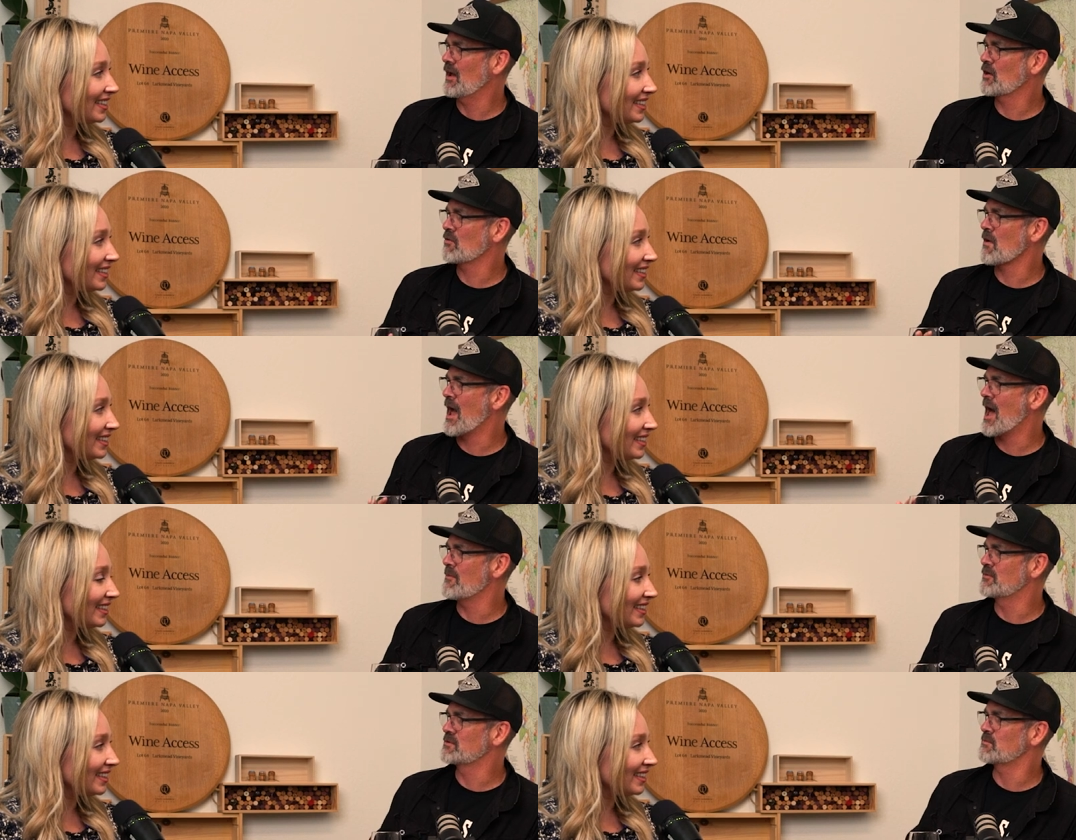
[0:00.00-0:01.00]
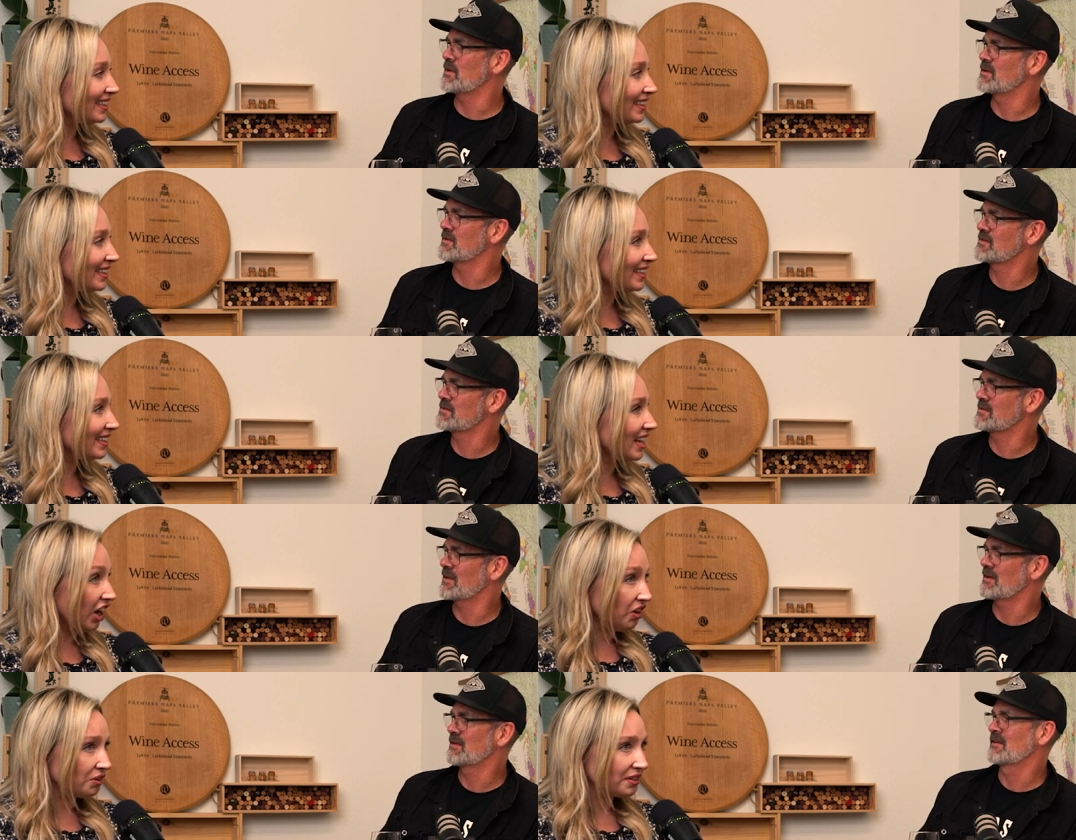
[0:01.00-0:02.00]
Speaker 1: crab sweetness.
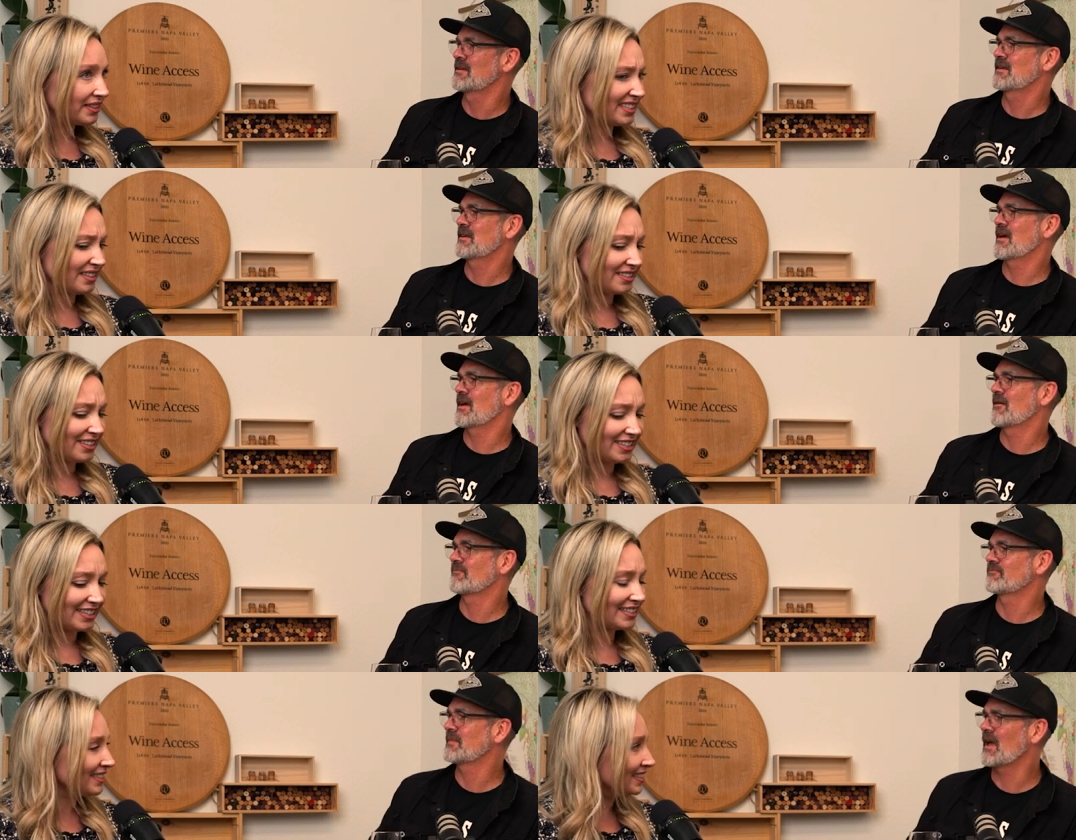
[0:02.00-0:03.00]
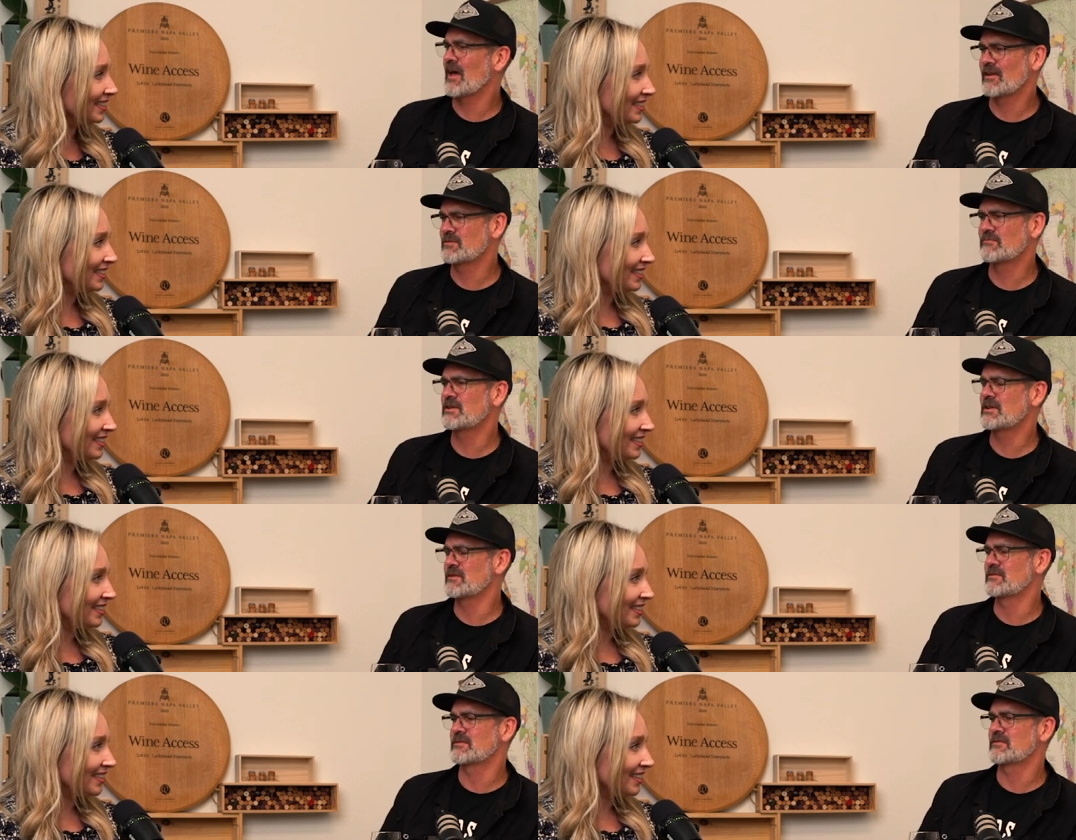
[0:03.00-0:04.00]
Oh, that sounds delicious. Yeah, it's really
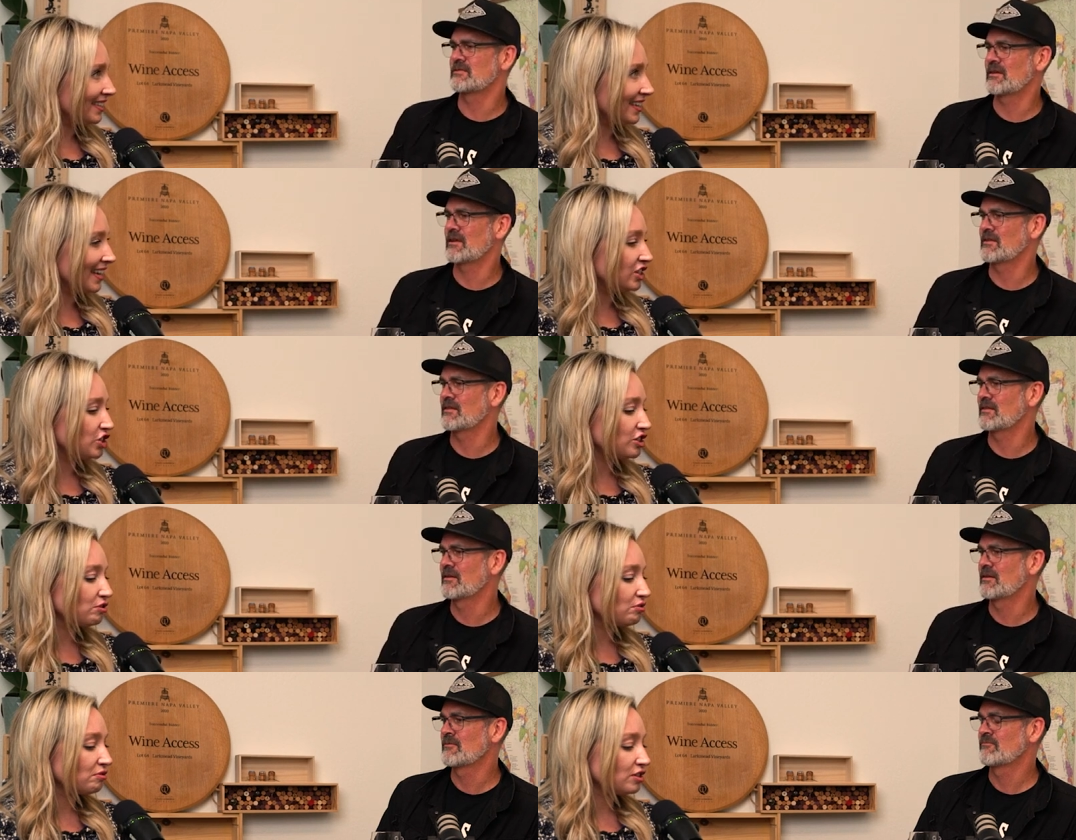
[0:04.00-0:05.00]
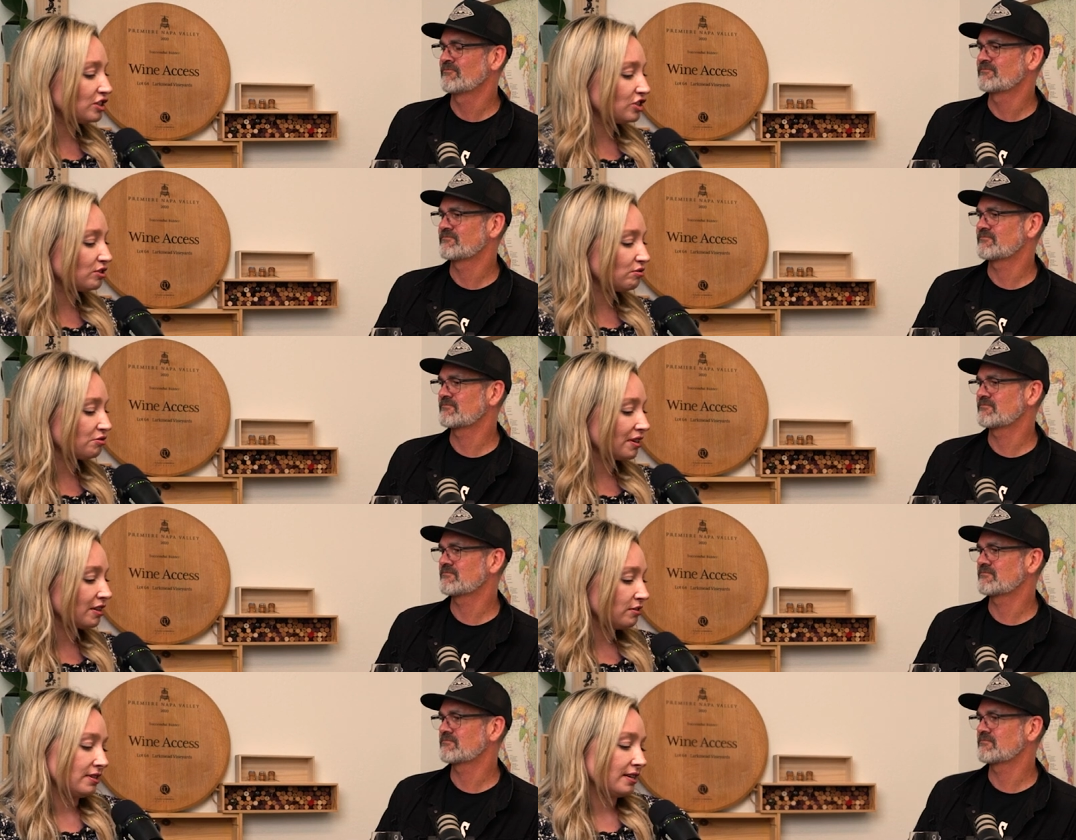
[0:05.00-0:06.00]
good.
Speaker 2: And do you drink?
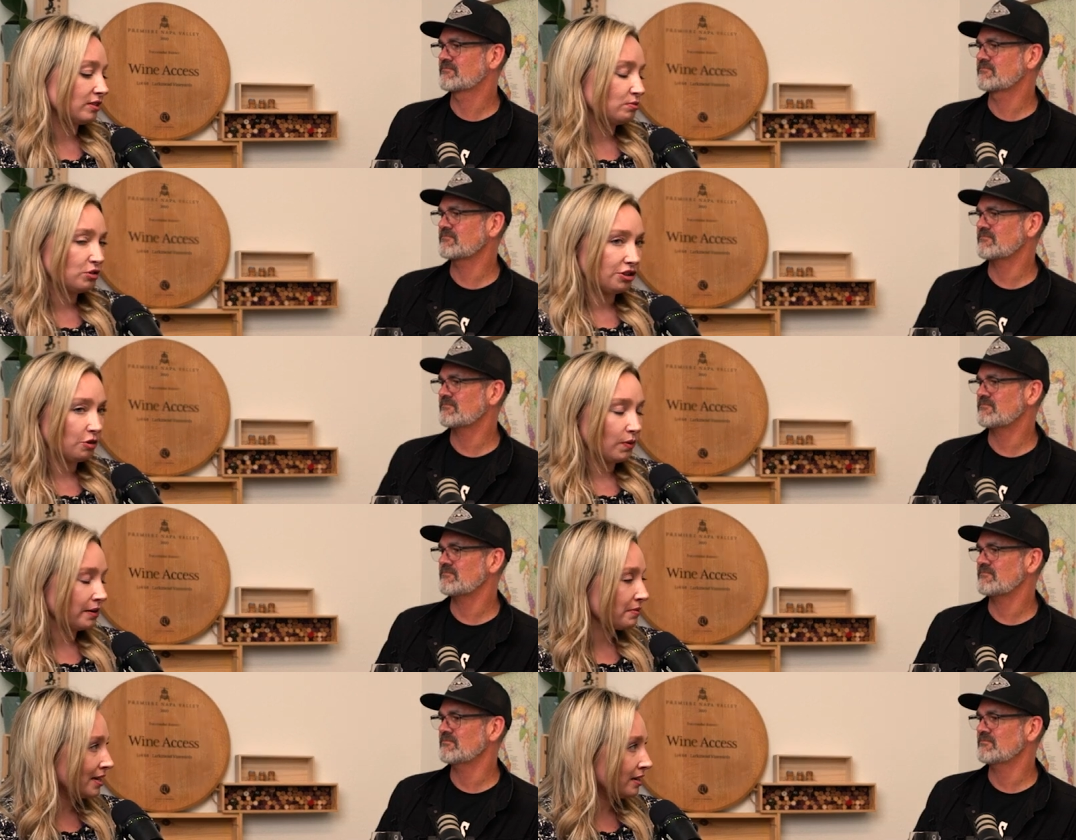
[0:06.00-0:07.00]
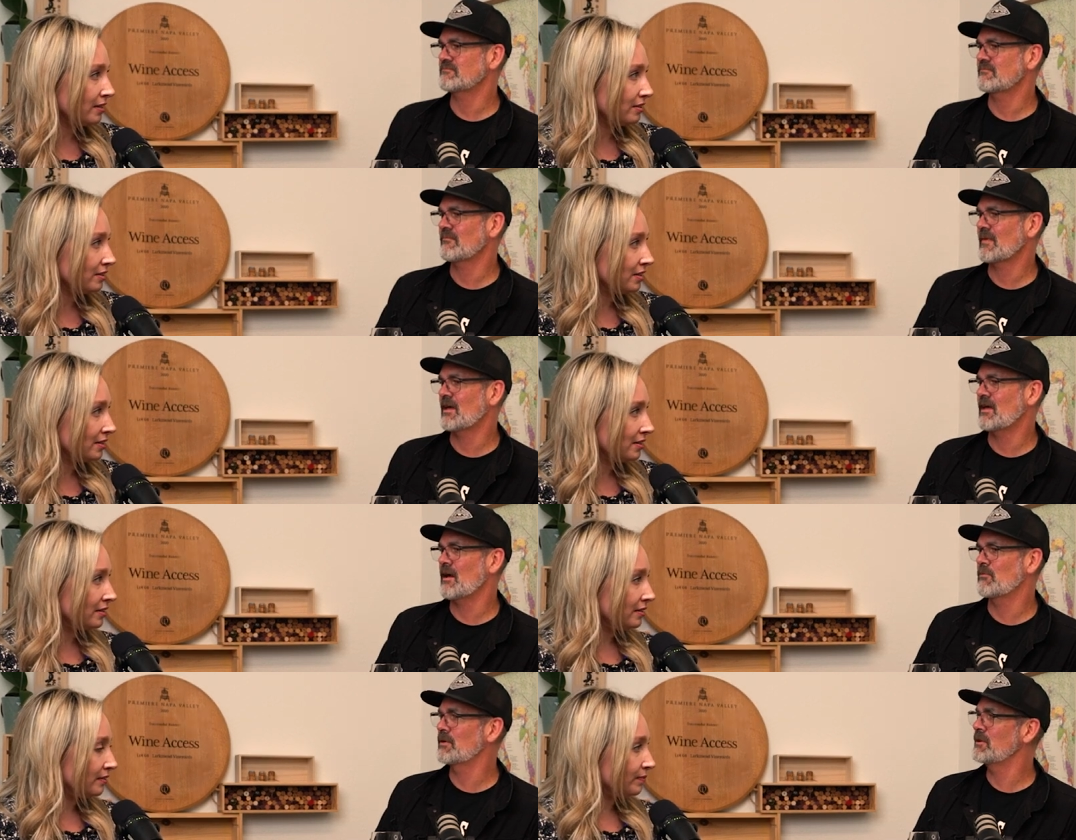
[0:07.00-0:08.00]
I assume you drink wine with that.
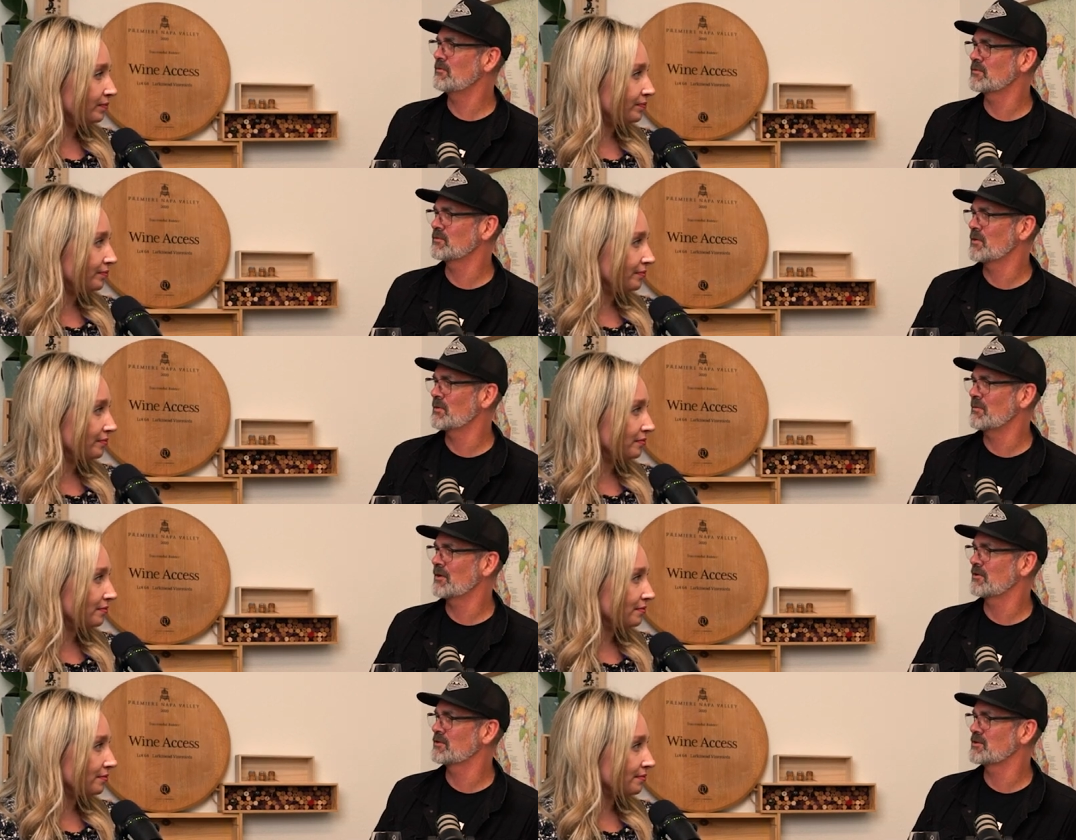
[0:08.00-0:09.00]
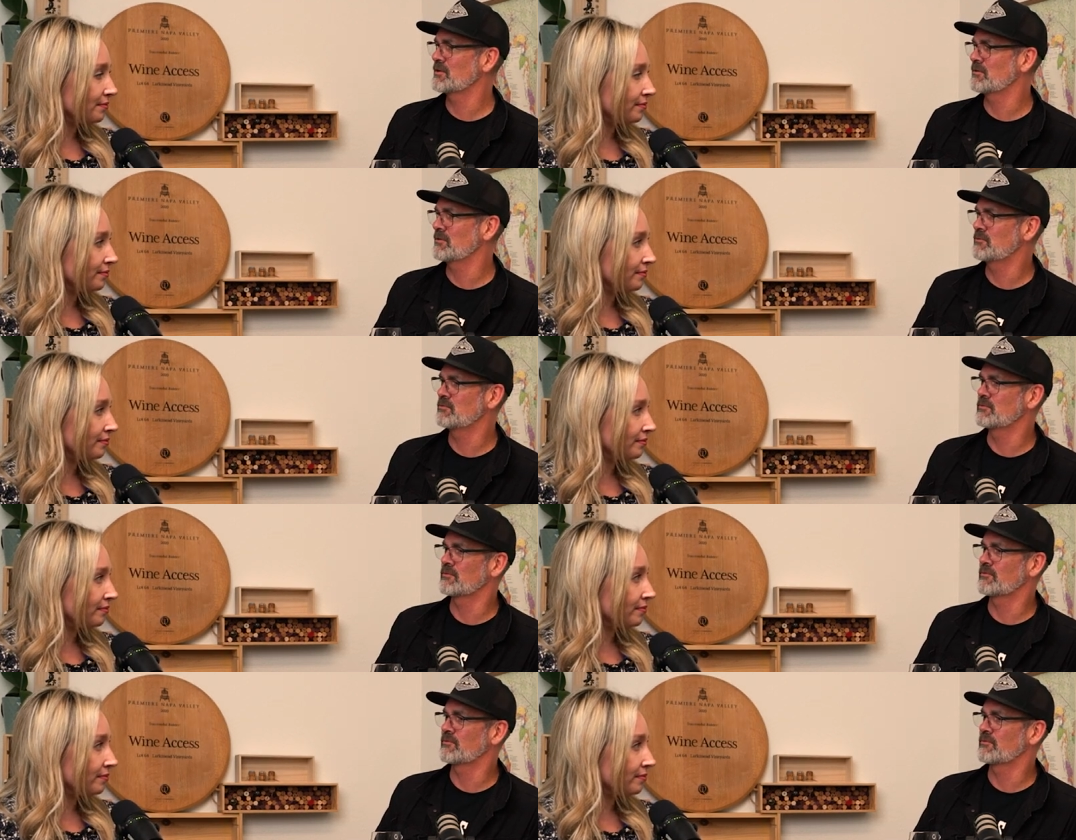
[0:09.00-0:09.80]
Speaker 1: Yeah, well, he was the winemaker at Château Latour